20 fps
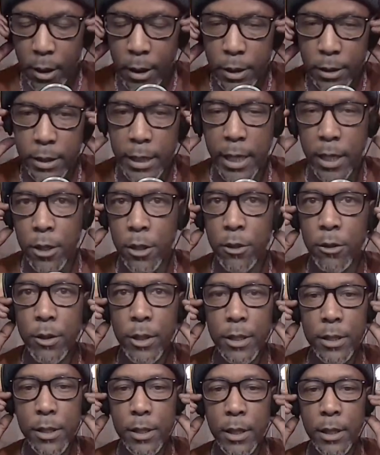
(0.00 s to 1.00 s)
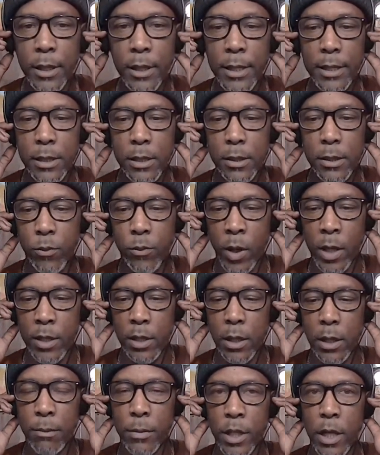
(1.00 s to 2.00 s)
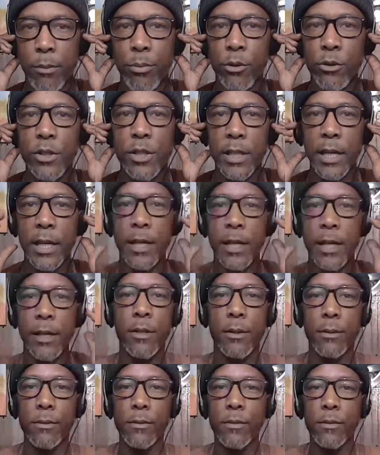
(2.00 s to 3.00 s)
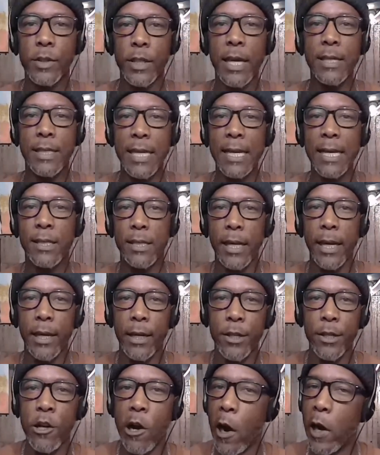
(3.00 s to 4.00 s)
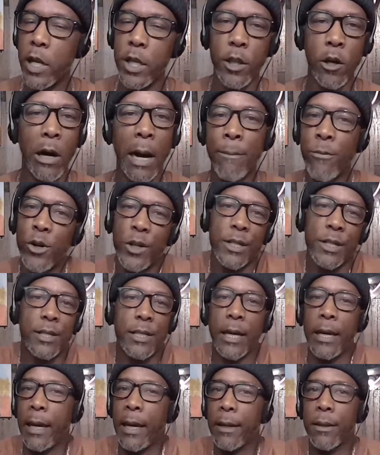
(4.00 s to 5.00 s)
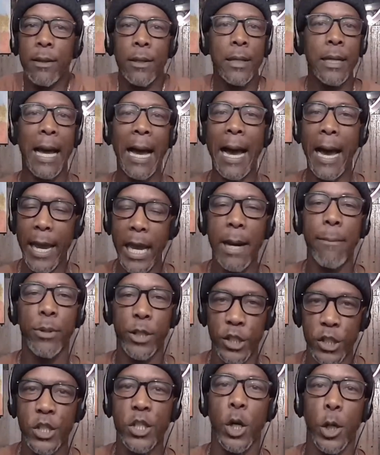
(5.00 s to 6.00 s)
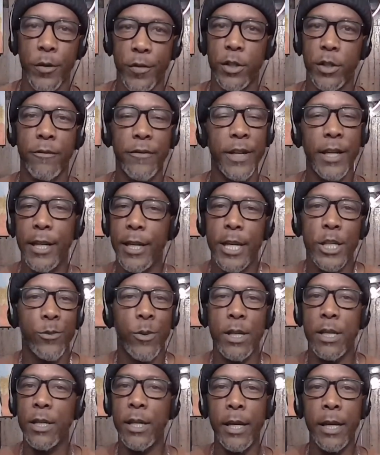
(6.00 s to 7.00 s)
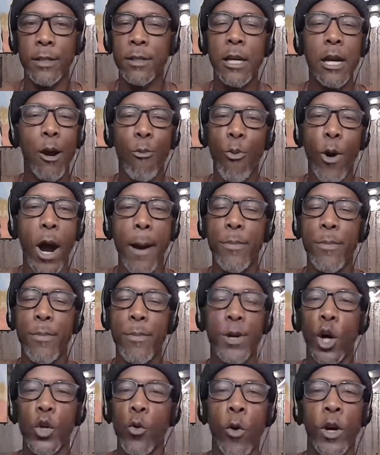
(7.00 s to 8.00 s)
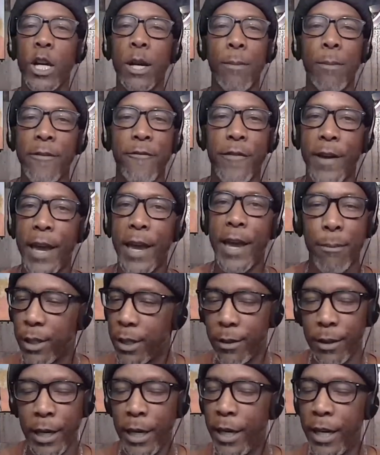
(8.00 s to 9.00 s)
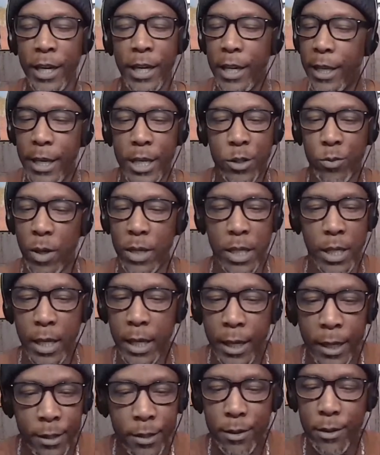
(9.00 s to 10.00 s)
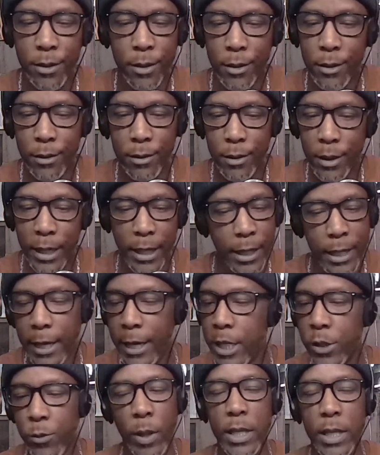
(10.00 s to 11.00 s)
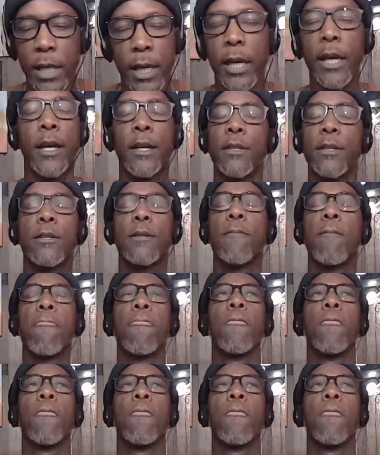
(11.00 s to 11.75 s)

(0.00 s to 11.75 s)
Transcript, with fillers: St. Louis is one of them liberal cities. Yes, I said it. You already know I'm going to say it. I am conservative. It is what it is. Probably the only one in my family. it, it is what it is. It is what it is.